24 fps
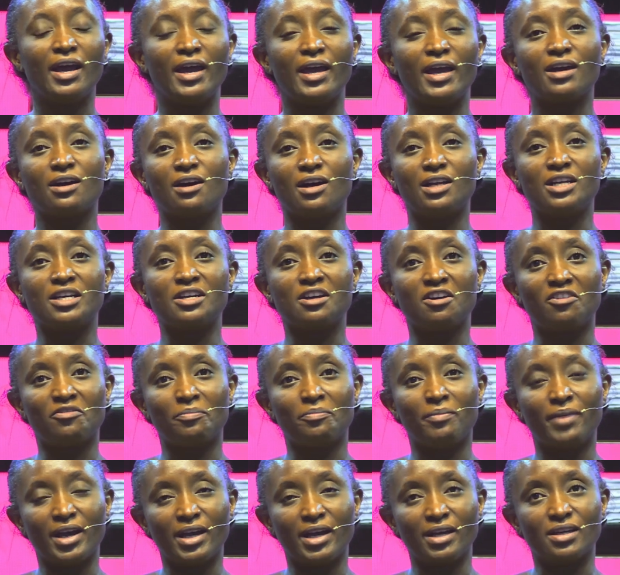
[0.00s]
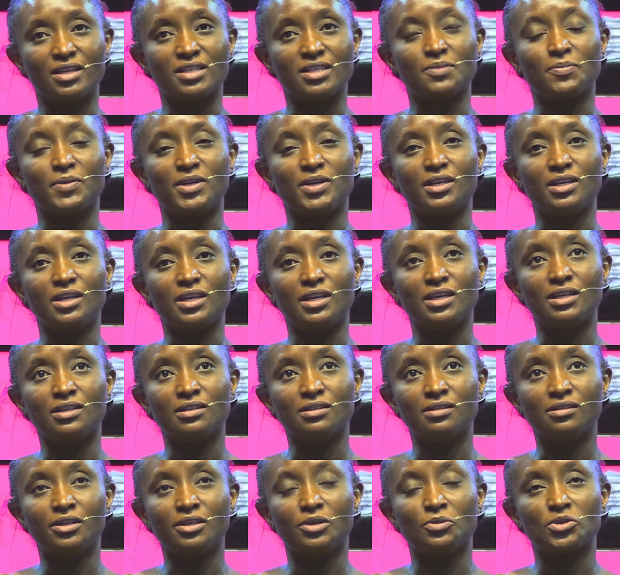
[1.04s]
A colleague of mine has been
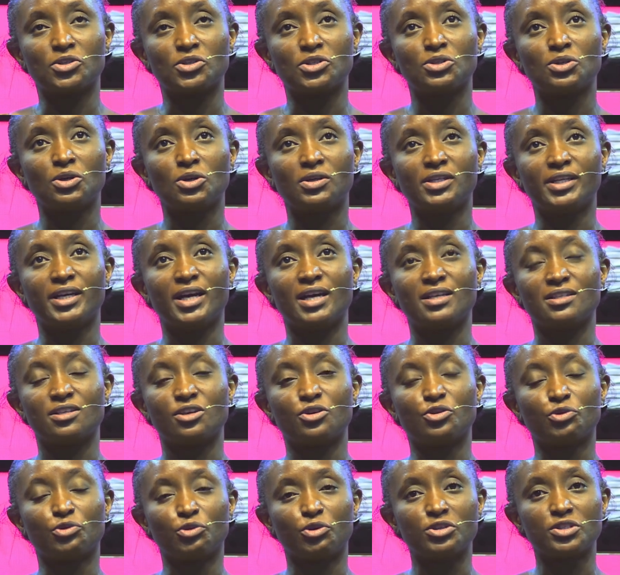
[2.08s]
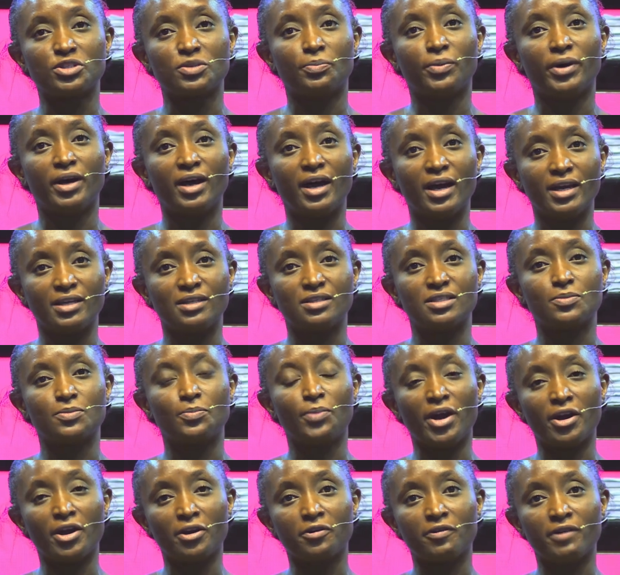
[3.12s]
ill. He was told he has a growth behind his
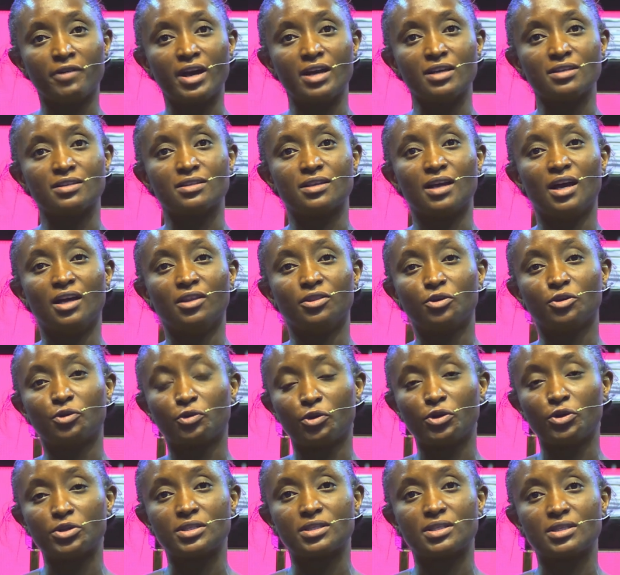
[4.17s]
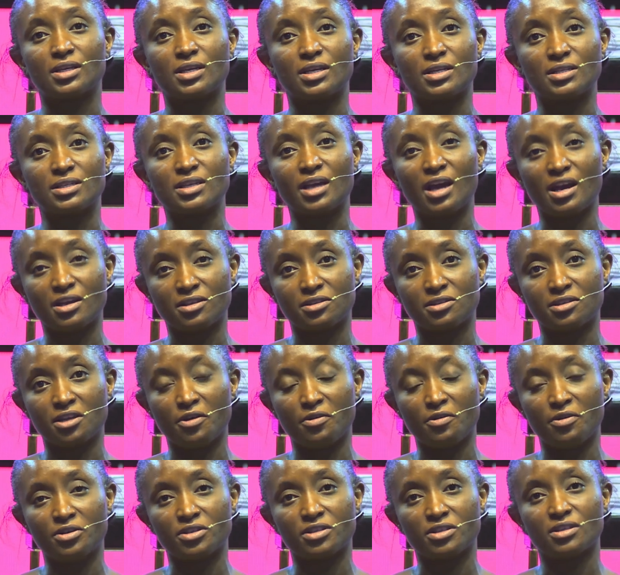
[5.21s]
pancreas and the growth is
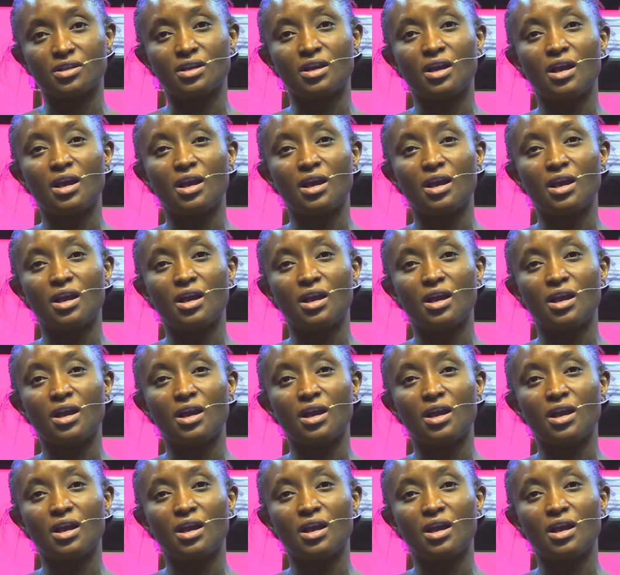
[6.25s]
cancerous.